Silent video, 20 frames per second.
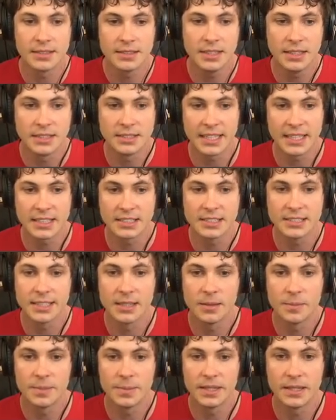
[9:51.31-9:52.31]
You need to take a
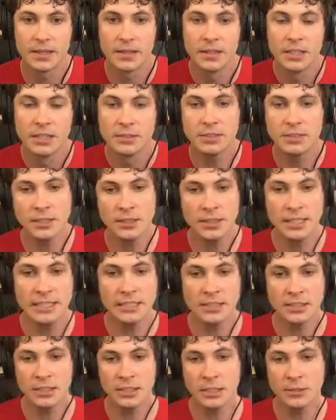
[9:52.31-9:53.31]
chill pill. There
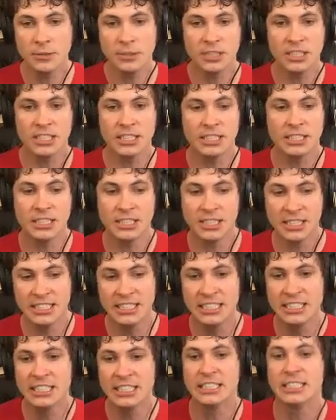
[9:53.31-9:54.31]
is no such
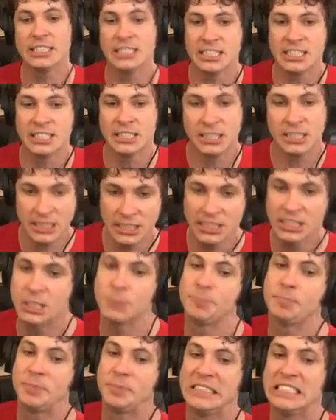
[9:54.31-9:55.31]
thing as a
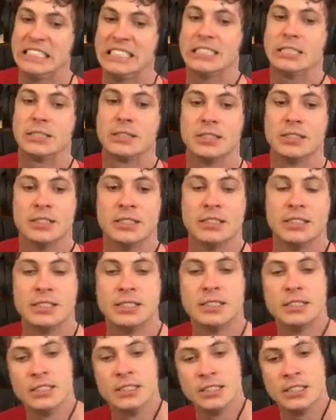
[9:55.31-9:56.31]
chill pill!
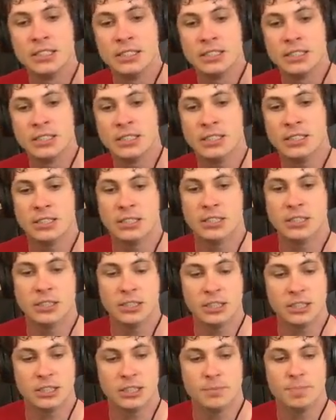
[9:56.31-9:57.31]
It's
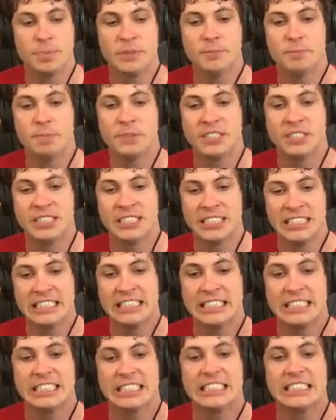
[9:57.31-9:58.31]
just people
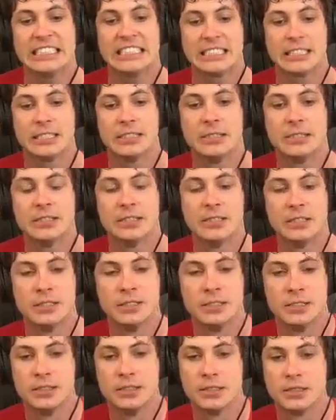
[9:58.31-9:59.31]
say that!
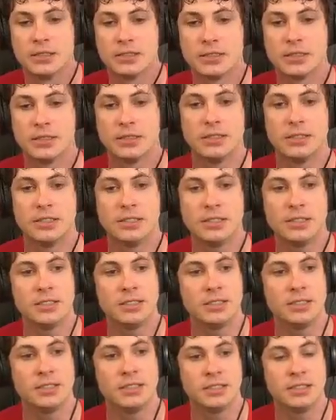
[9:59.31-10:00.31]

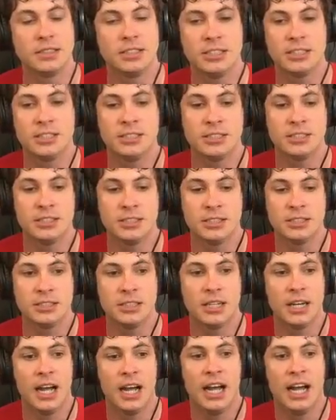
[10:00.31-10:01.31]

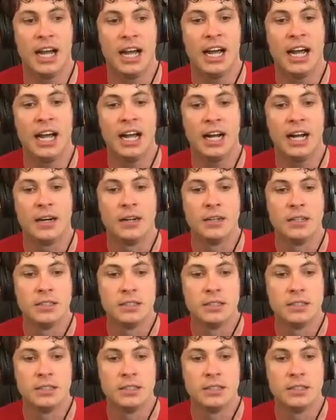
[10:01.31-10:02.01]
Ah!